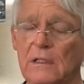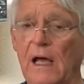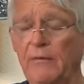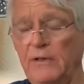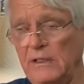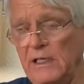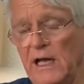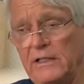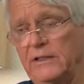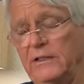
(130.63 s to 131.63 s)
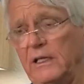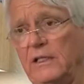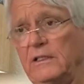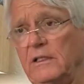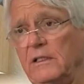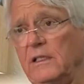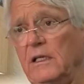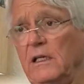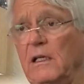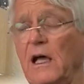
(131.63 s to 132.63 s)
Obviously, oxygenation is
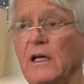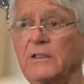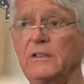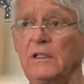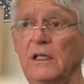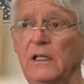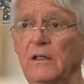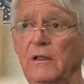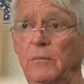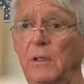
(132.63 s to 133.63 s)
getting the oxygen into the